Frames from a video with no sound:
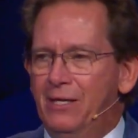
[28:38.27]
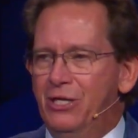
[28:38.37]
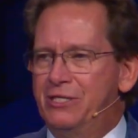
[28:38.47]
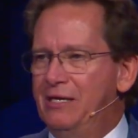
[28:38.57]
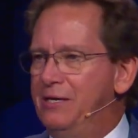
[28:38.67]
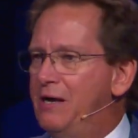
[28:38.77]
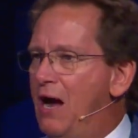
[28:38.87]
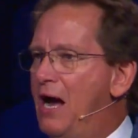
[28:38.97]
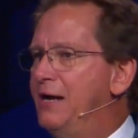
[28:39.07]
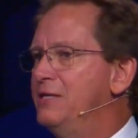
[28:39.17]
You see,
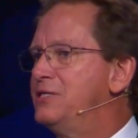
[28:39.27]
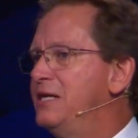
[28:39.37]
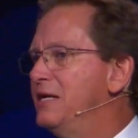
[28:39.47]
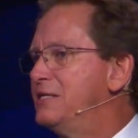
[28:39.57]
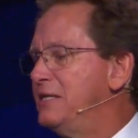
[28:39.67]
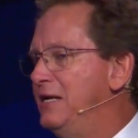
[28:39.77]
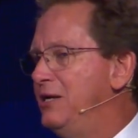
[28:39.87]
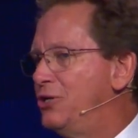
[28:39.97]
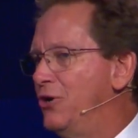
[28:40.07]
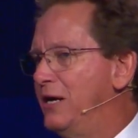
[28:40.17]
God exists in
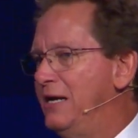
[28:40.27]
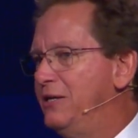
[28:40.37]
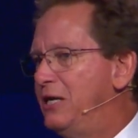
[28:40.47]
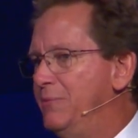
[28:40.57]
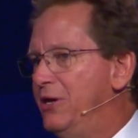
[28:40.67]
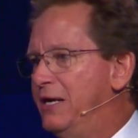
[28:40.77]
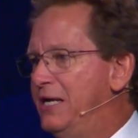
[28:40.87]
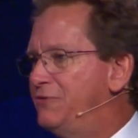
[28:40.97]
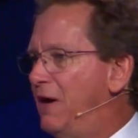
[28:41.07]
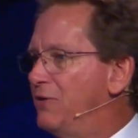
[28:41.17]
eternity in
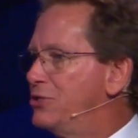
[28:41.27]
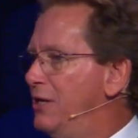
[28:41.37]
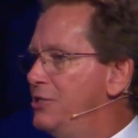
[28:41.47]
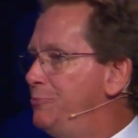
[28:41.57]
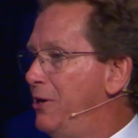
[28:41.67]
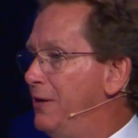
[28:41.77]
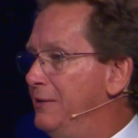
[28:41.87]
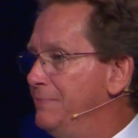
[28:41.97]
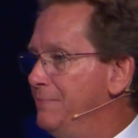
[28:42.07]
communities, Father, Son, and Spirit.